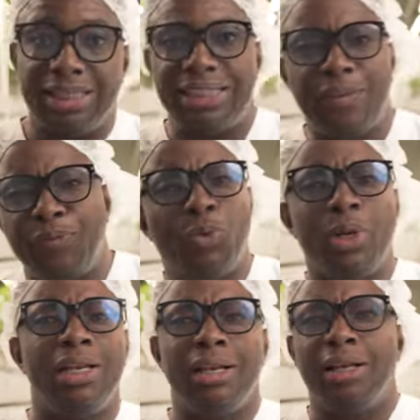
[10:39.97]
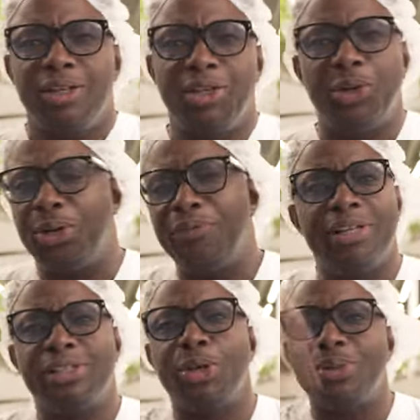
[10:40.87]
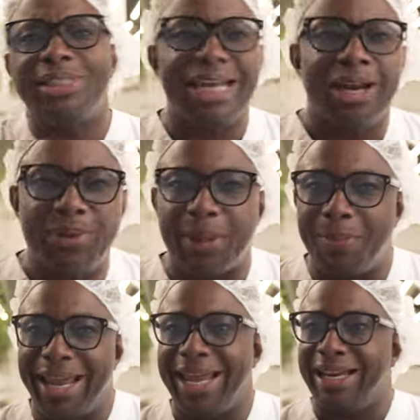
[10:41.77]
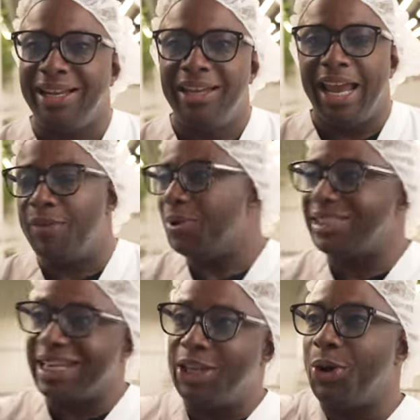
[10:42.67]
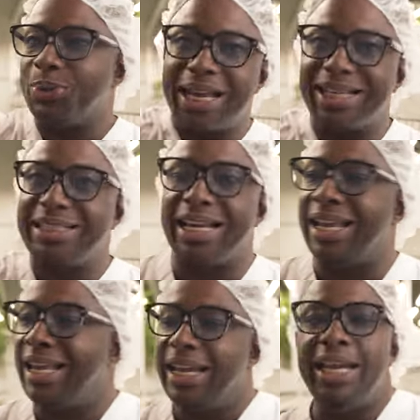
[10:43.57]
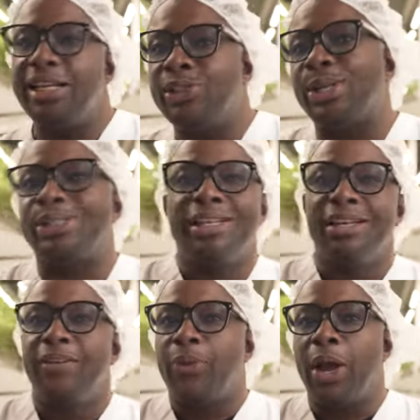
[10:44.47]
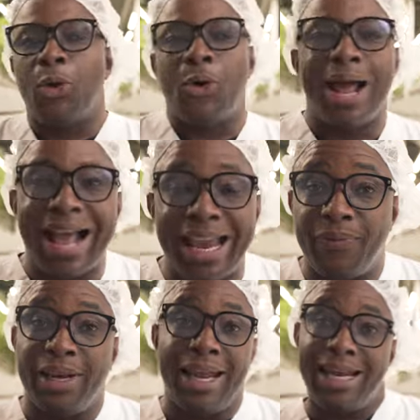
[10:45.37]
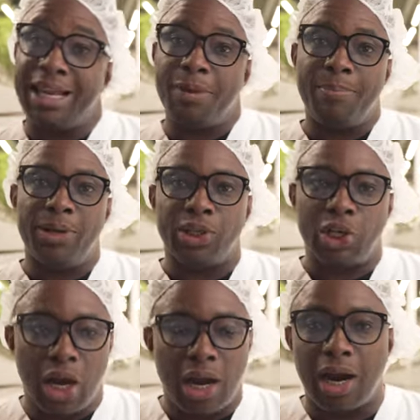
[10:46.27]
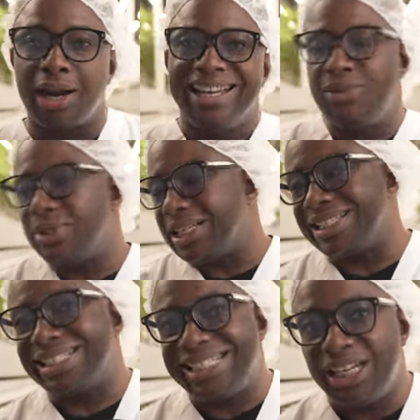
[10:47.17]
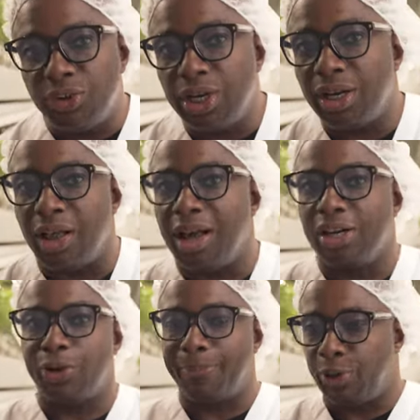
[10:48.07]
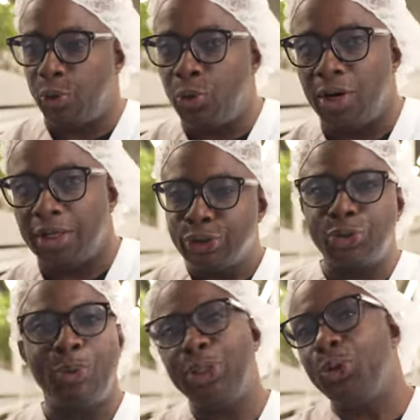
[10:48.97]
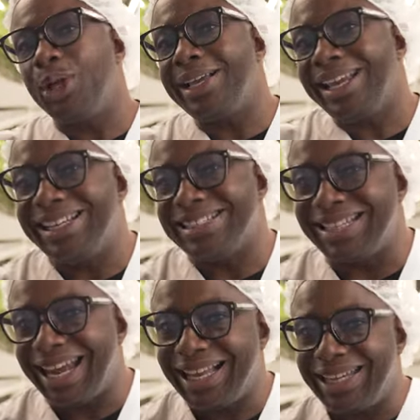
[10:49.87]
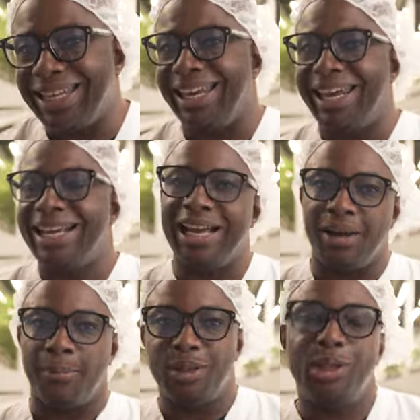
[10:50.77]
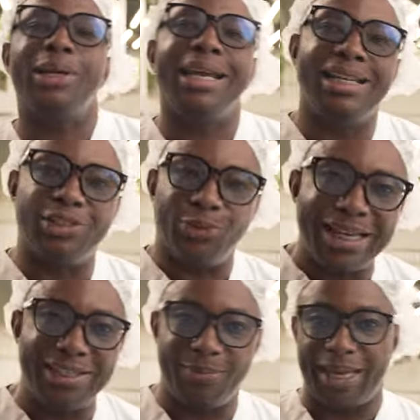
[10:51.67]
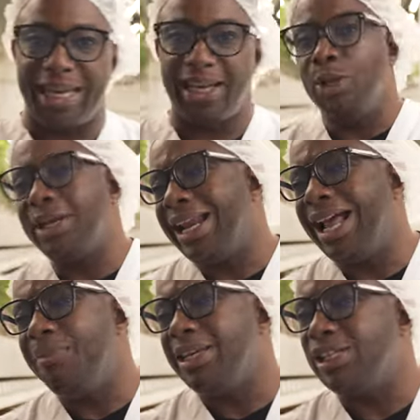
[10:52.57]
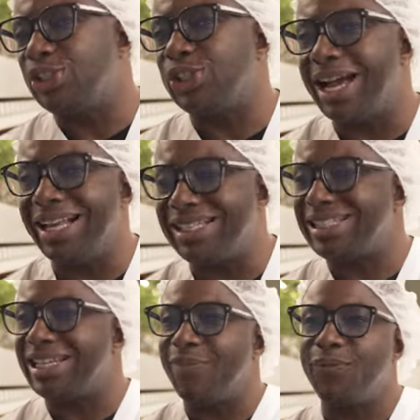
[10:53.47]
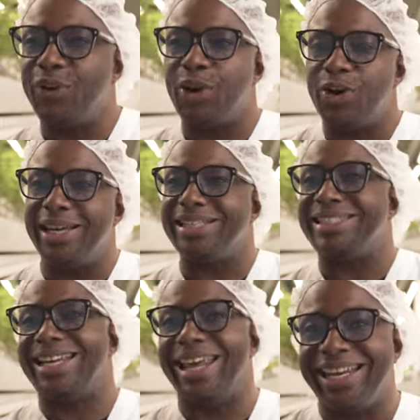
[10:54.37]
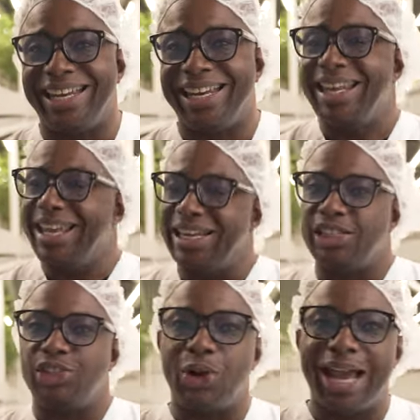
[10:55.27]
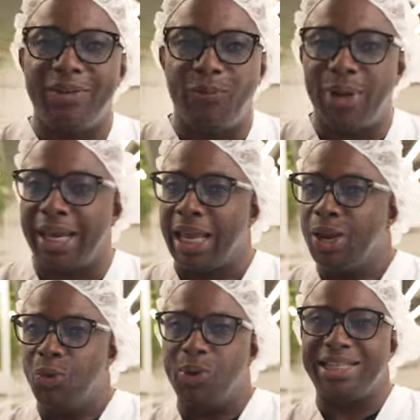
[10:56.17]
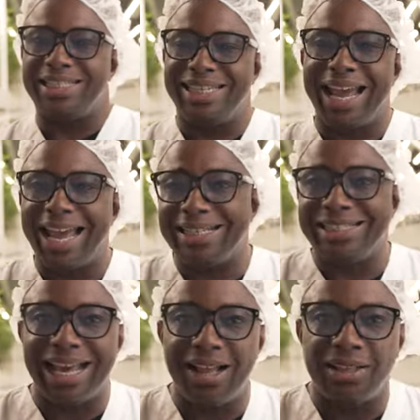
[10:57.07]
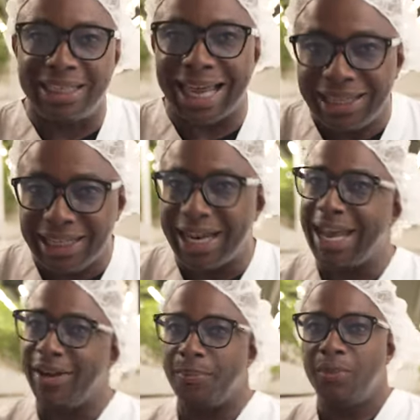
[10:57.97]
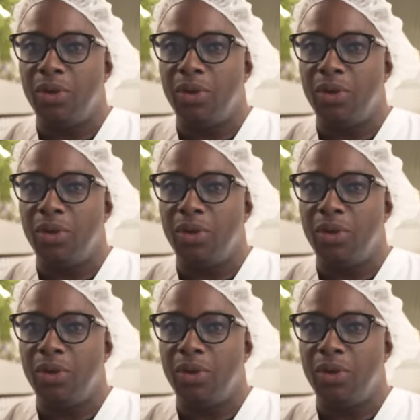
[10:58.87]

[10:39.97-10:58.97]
like stuff you wouldn't you don't even associate with the man. Everyone's like, yo, Tesla, he didn't just arrive and, hey, let me build a car. He was a serial entrepreneur. So when you look at his daily income, look at his resume, look at how many shots Steph Curry has taken in his driveway with his dad, Dell, yelling at him.